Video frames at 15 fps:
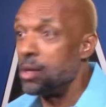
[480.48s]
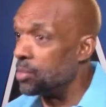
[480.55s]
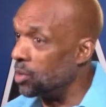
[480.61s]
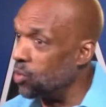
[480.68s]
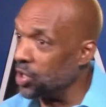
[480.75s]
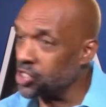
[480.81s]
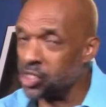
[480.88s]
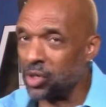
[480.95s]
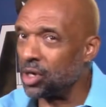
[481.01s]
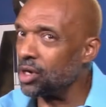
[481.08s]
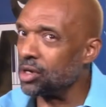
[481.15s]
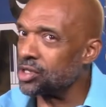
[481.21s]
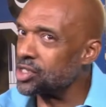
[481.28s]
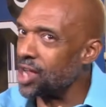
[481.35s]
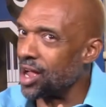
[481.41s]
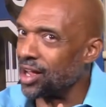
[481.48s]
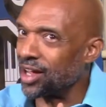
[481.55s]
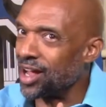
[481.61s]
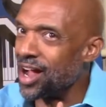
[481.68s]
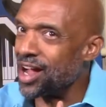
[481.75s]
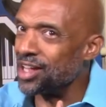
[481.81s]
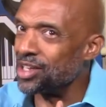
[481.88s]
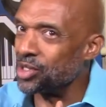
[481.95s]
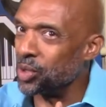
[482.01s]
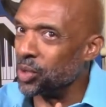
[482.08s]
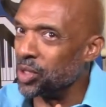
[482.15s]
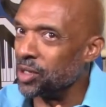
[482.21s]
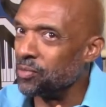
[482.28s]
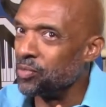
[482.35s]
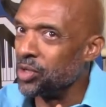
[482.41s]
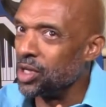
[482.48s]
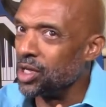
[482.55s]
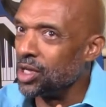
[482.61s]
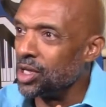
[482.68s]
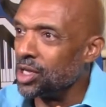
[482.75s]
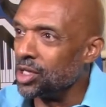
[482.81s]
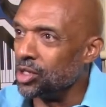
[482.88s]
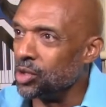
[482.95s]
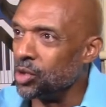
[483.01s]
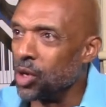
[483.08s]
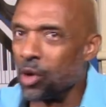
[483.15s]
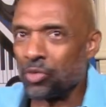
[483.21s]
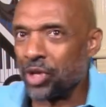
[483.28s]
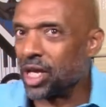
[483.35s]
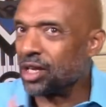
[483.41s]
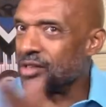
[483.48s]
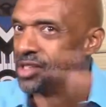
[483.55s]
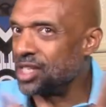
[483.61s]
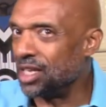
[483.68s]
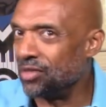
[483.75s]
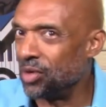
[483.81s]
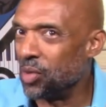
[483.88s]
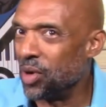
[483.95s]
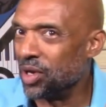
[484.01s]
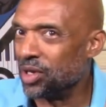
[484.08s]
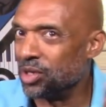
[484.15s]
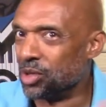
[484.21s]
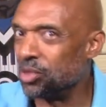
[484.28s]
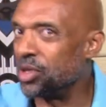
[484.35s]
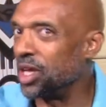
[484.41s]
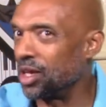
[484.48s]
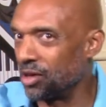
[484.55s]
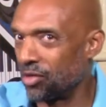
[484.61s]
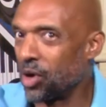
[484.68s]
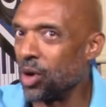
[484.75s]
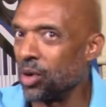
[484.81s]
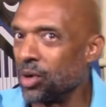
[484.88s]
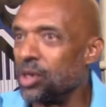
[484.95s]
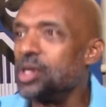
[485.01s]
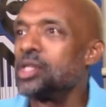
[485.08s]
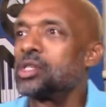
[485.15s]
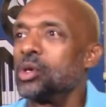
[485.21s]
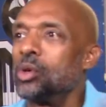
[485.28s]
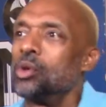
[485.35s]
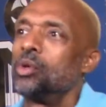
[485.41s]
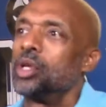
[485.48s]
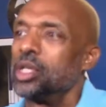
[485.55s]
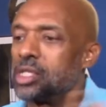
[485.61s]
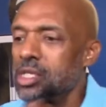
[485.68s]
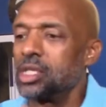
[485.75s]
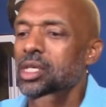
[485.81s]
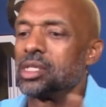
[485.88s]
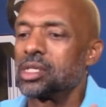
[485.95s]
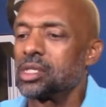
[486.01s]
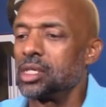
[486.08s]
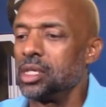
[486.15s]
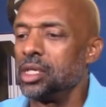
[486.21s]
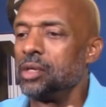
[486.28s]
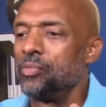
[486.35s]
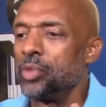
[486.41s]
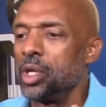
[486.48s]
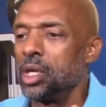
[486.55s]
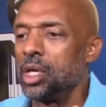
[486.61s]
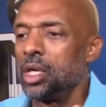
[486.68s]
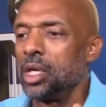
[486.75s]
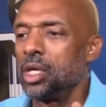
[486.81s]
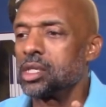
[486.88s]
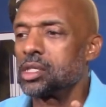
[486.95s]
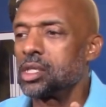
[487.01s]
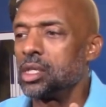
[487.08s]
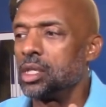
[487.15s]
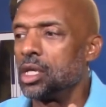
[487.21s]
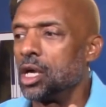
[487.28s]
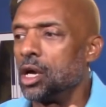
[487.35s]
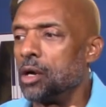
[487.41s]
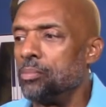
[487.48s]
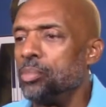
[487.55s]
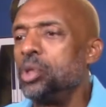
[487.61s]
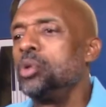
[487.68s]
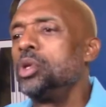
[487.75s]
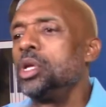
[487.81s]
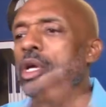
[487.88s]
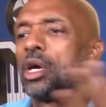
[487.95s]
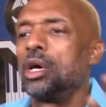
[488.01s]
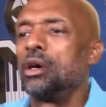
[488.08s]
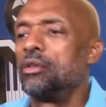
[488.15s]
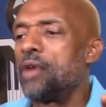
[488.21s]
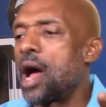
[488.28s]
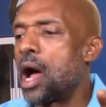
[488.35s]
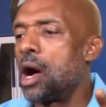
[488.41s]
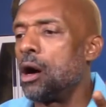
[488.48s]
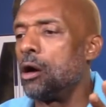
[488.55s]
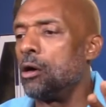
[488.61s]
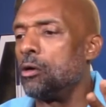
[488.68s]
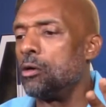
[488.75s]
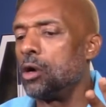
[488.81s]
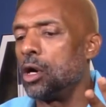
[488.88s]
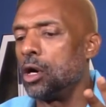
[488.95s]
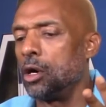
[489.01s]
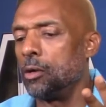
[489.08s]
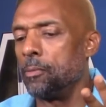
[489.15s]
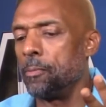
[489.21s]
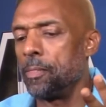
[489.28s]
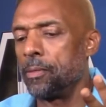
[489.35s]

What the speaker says: But once you hear Chaka Khan do it, you don't think of Stevie Wonder, you think of her. So it's the beauty of how